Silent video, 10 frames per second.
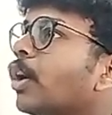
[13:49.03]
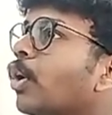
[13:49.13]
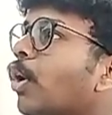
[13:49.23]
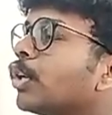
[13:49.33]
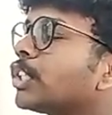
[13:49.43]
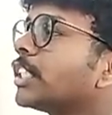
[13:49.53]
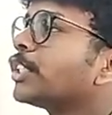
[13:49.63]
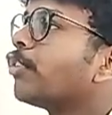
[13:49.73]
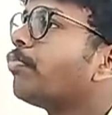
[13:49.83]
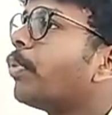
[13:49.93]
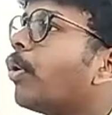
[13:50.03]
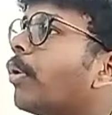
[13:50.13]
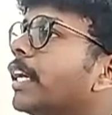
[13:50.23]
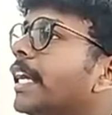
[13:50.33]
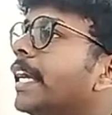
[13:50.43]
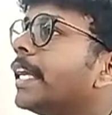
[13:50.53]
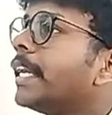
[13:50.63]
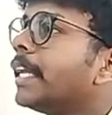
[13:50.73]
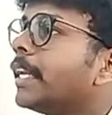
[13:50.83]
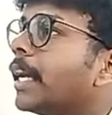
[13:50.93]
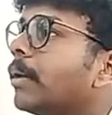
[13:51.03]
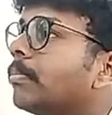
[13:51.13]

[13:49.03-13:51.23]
Causes of poverty in India.